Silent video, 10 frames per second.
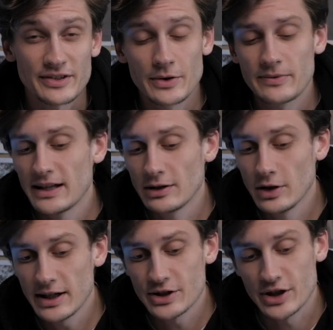So if they
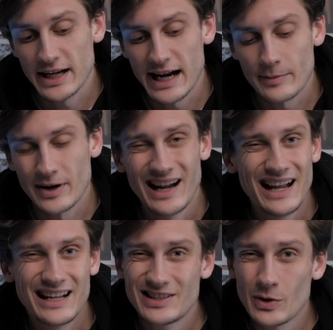look at your camera,
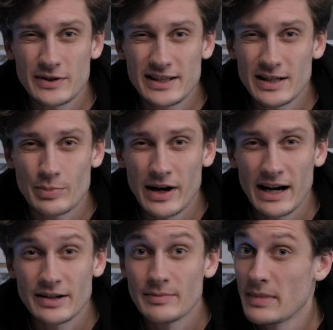don't see a
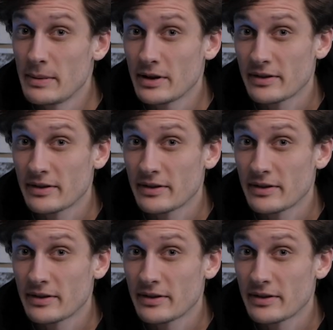brand, maybe they'll